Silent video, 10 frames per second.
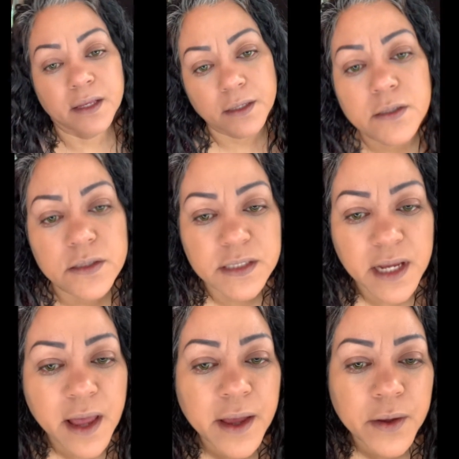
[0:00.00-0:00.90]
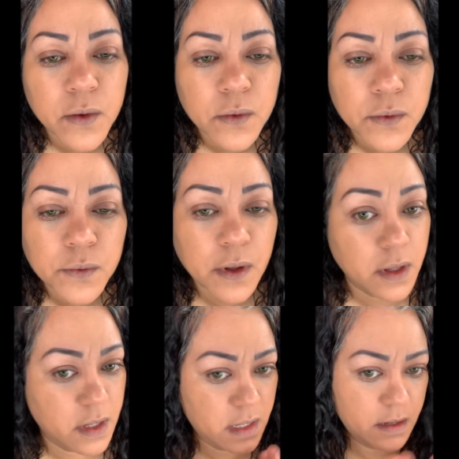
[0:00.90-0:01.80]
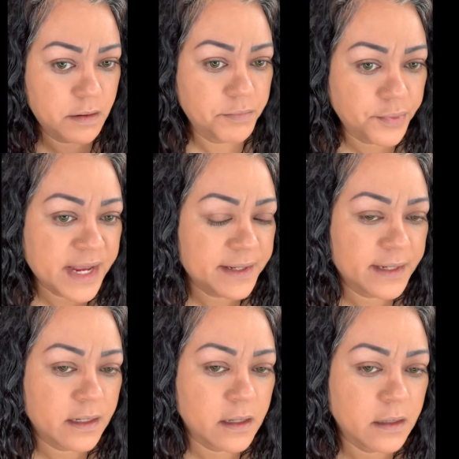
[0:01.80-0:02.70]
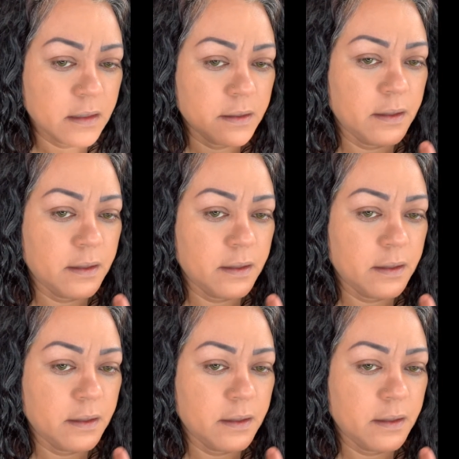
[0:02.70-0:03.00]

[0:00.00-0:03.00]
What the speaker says: you see how bright they look?